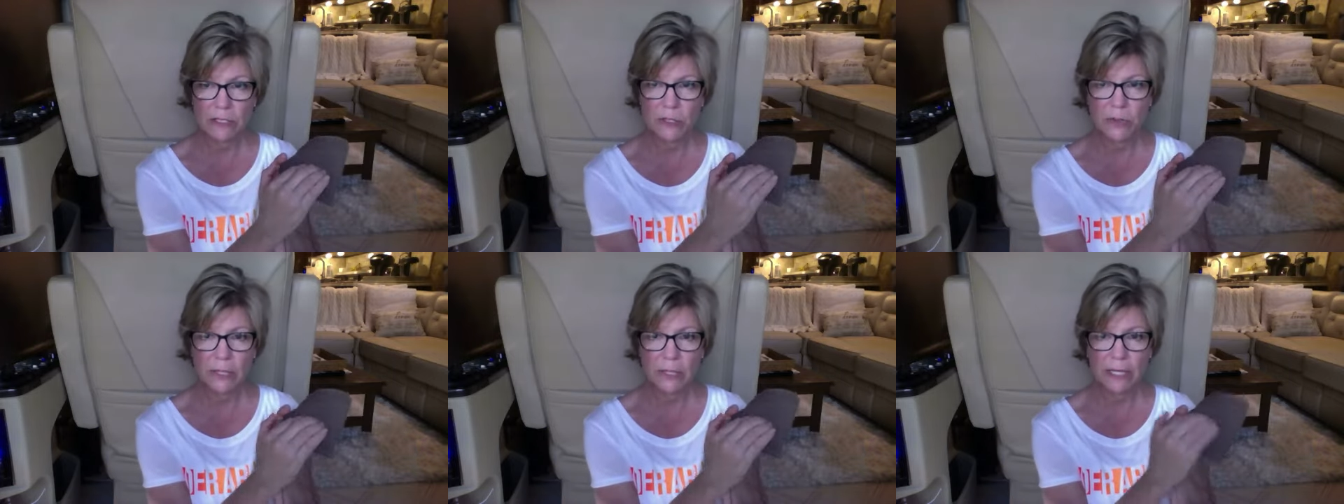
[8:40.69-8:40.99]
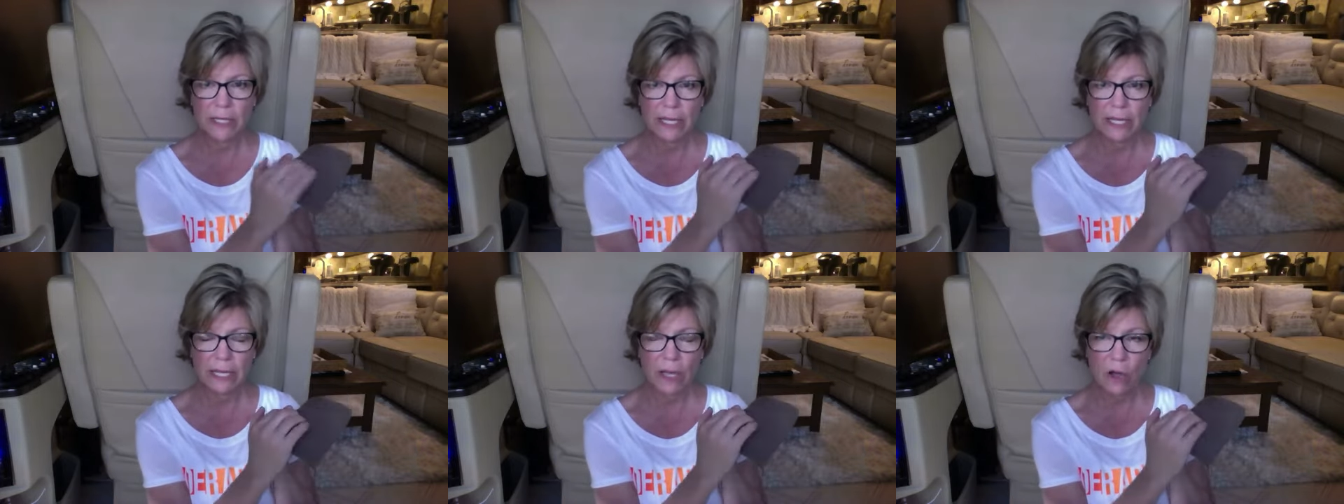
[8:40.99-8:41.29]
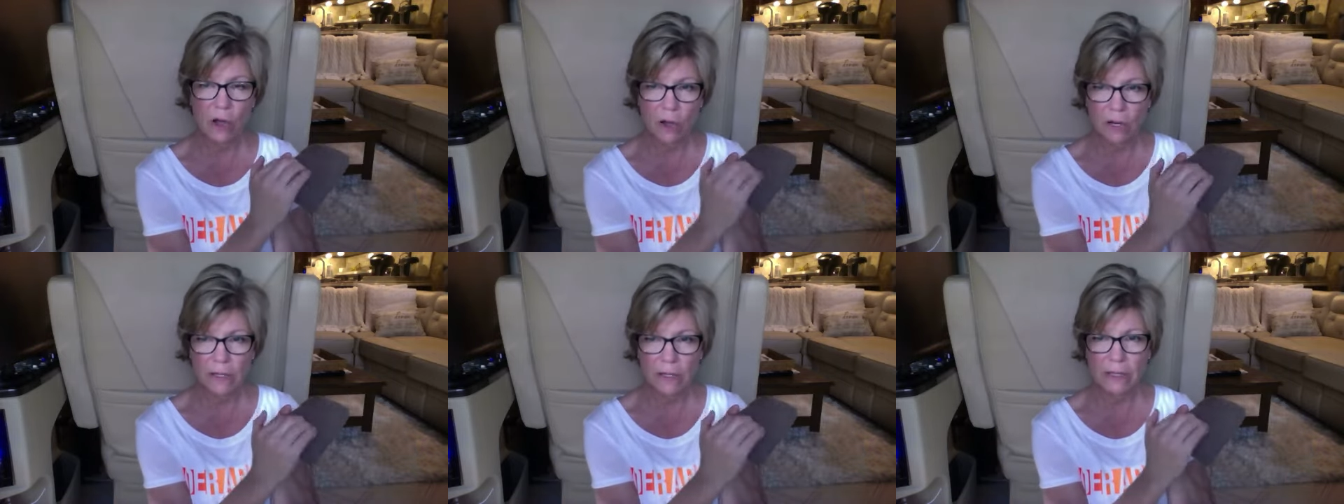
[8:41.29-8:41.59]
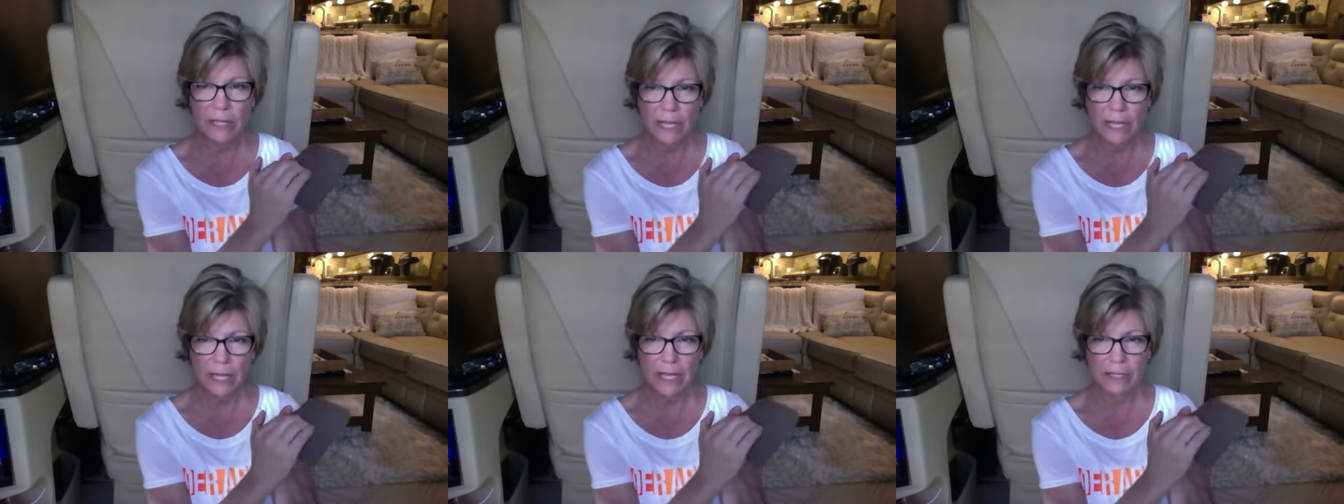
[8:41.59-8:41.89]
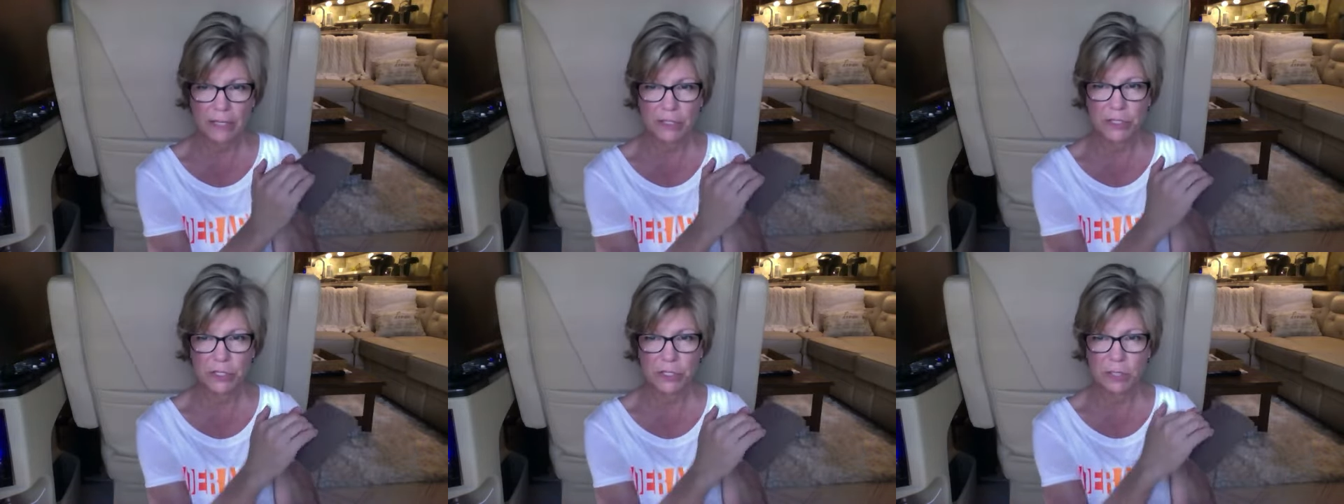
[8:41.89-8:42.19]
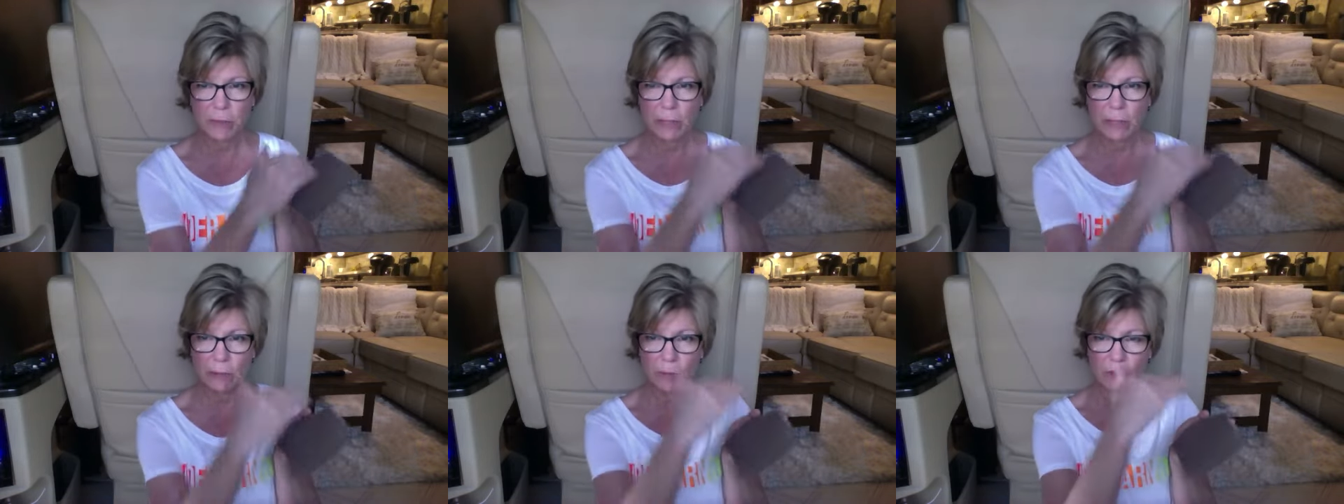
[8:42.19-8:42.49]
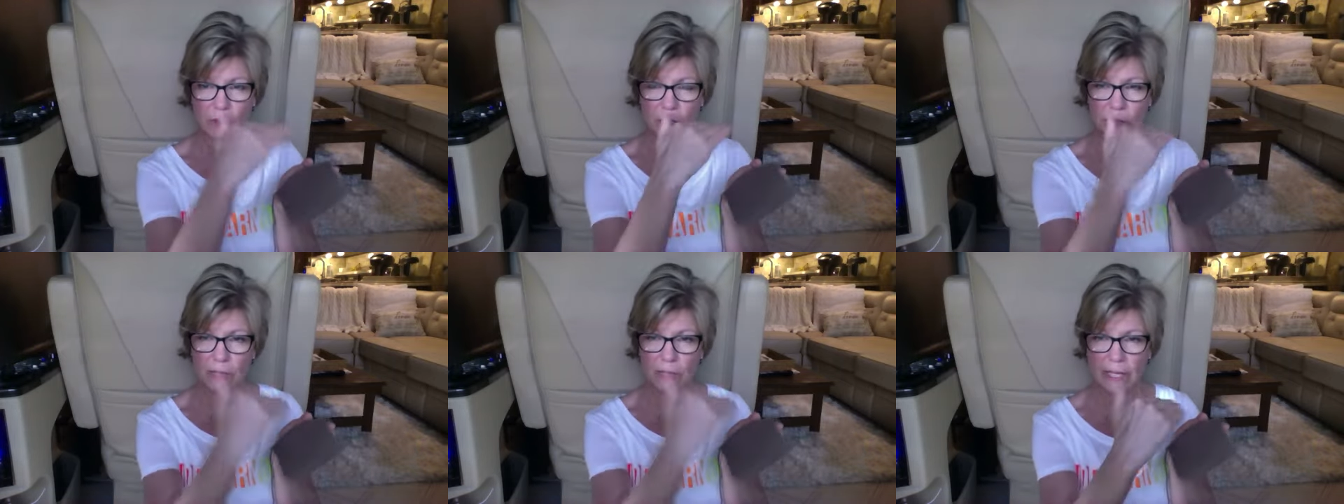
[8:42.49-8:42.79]
You need a hard edge to be able
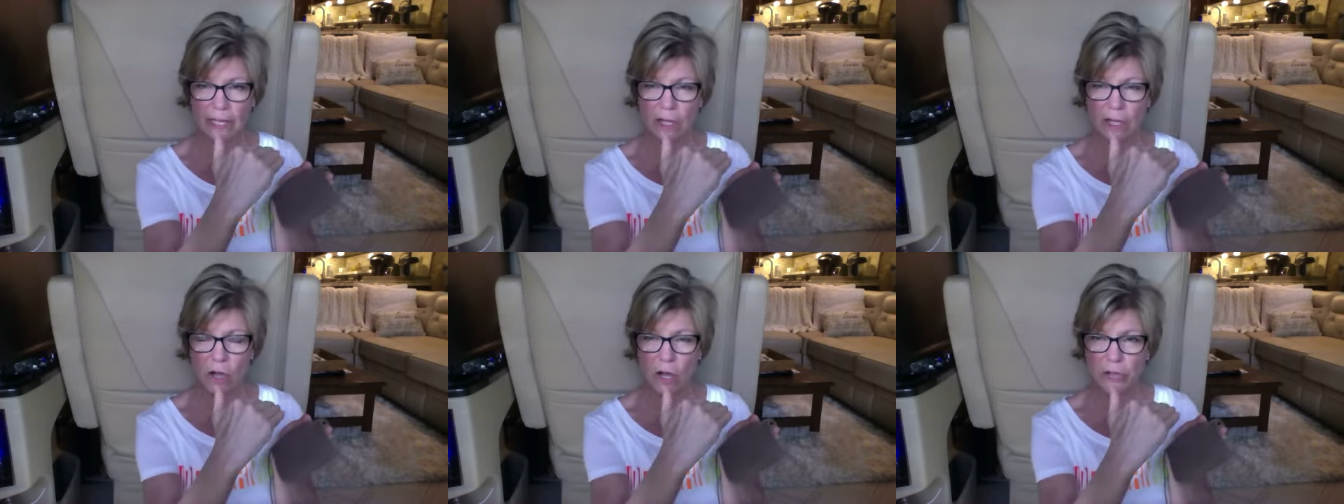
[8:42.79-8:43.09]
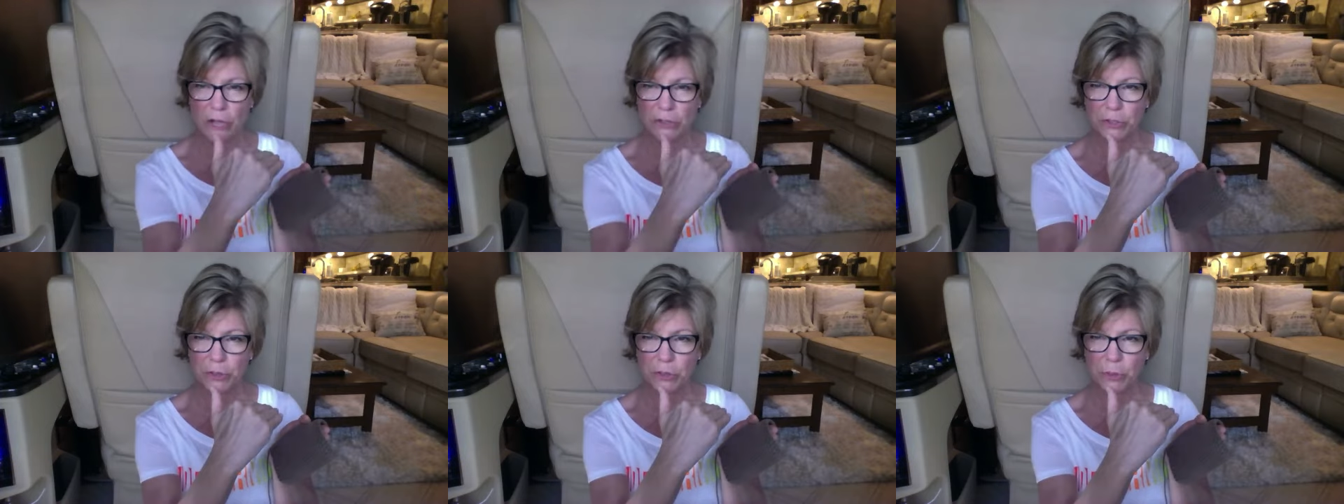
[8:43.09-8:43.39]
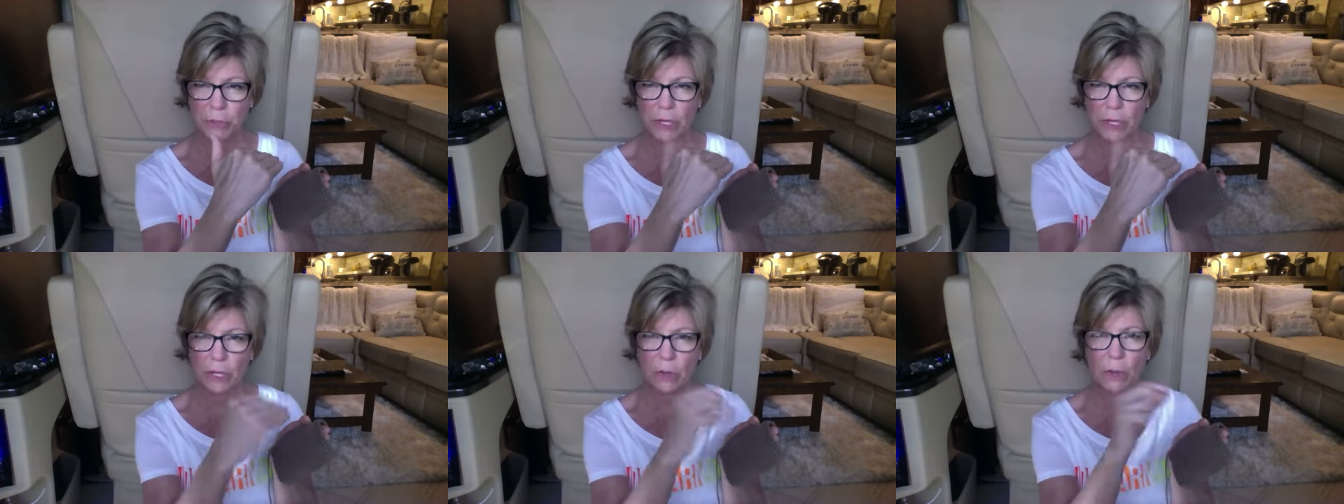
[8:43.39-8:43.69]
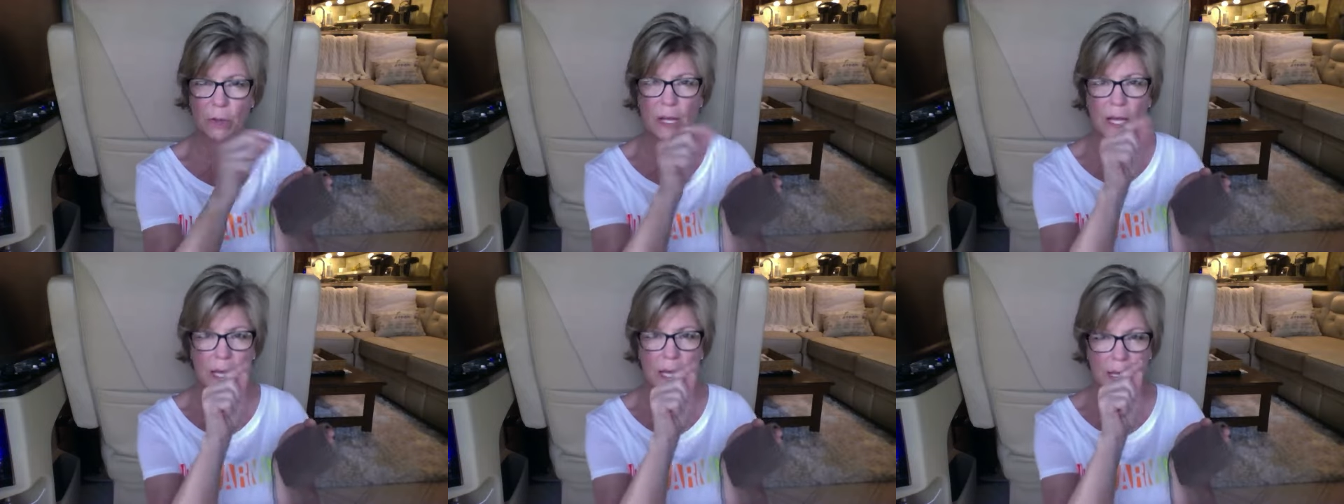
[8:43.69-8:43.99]
to lay on your row,